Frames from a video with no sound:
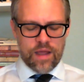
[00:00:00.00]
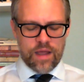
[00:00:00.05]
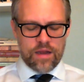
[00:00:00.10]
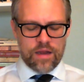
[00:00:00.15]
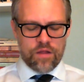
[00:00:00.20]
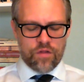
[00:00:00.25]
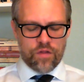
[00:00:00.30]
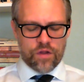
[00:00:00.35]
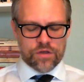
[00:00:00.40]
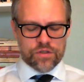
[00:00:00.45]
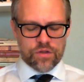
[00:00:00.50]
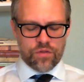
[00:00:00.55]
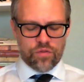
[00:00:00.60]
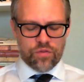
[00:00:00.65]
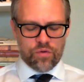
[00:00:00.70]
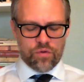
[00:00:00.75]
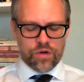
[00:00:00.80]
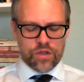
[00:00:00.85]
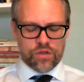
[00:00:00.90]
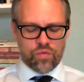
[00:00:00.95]
any such
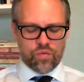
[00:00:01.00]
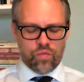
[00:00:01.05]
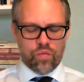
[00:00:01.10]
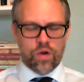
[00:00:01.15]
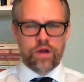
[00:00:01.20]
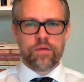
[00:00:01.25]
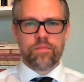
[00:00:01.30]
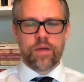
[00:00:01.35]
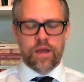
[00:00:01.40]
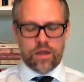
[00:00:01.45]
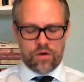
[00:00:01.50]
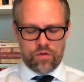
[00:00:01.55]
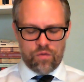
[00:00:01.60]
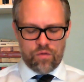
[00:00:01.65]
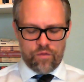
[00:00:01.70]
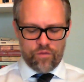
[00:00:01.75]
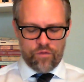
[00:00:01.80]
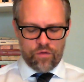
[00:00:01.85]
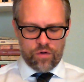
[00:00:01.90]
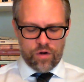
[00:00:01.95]
authority to one man
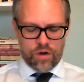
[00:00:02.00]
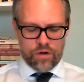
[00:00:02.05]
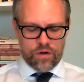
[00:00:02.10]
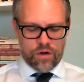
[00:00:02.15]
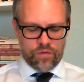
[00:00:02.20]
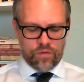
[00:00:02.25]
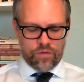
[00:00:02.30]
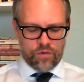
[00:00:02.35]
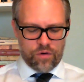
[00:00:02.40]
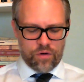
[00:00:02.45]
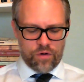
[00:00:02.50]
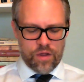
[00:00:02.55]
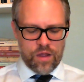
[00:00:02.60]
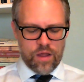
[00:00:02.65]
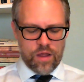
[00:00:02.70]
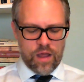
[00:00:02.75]
over another,